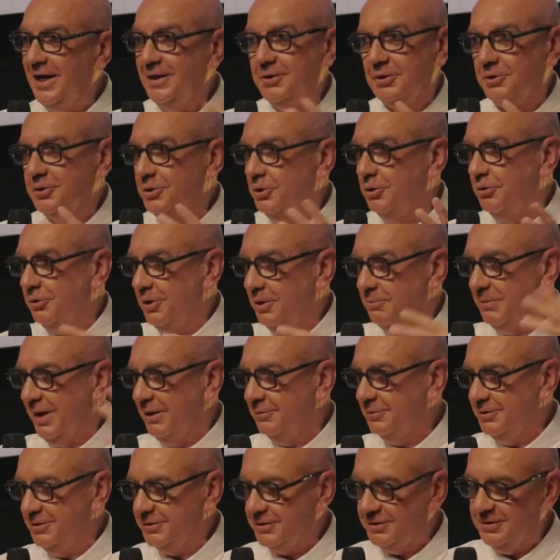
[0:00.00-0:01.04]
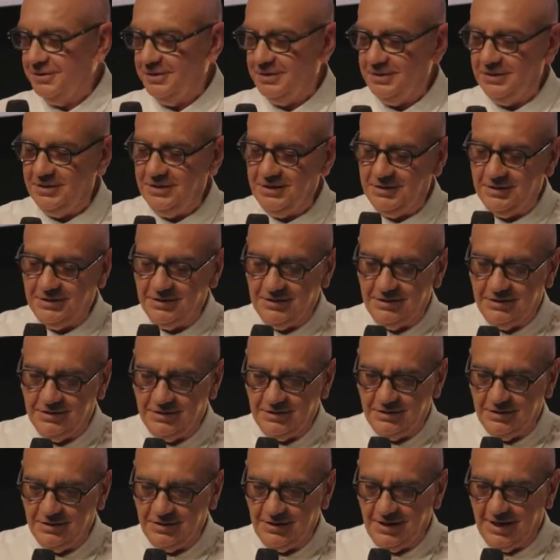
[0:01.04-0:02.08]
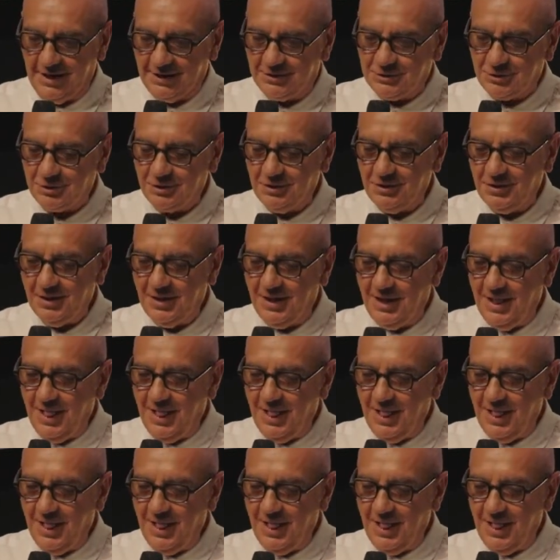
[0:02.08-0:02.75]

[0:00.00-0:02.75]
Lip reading: I don't know about this lecture,